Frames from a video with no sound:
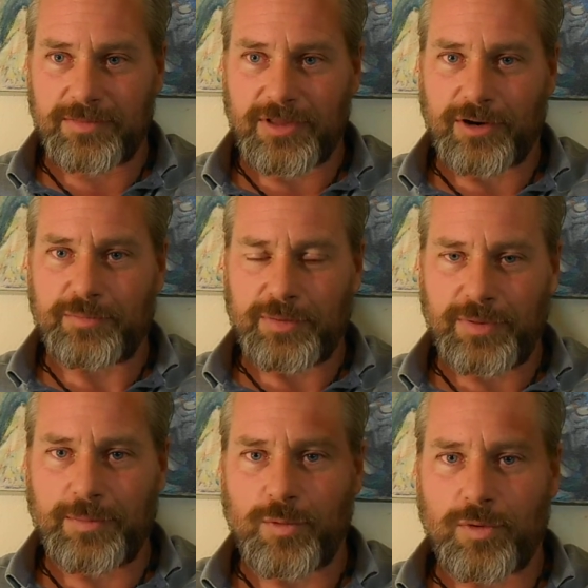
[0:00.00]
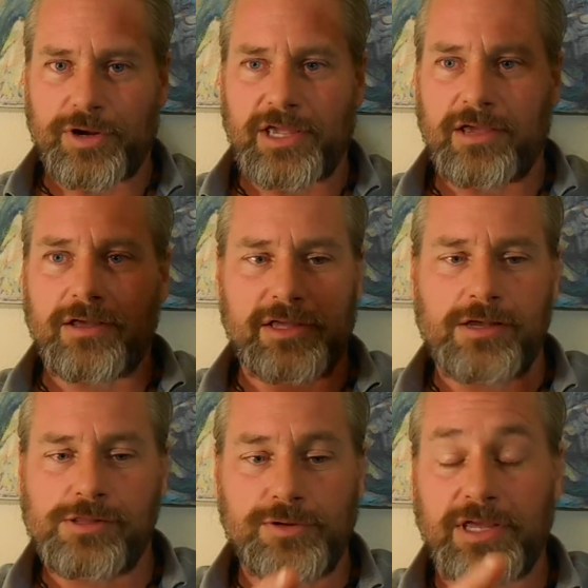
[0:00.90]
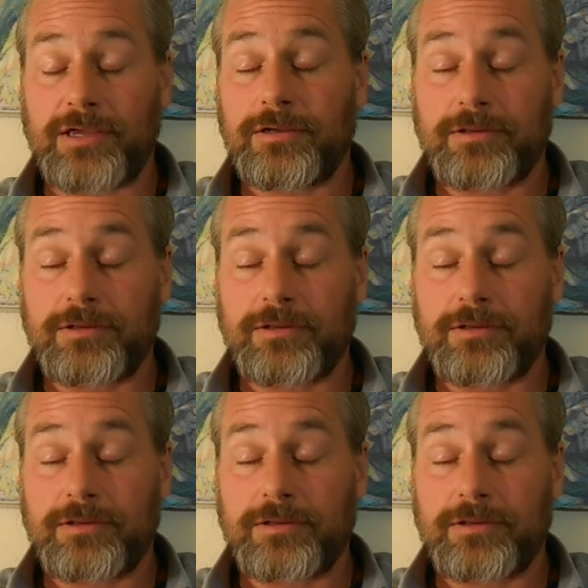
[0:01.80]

there have been people working, including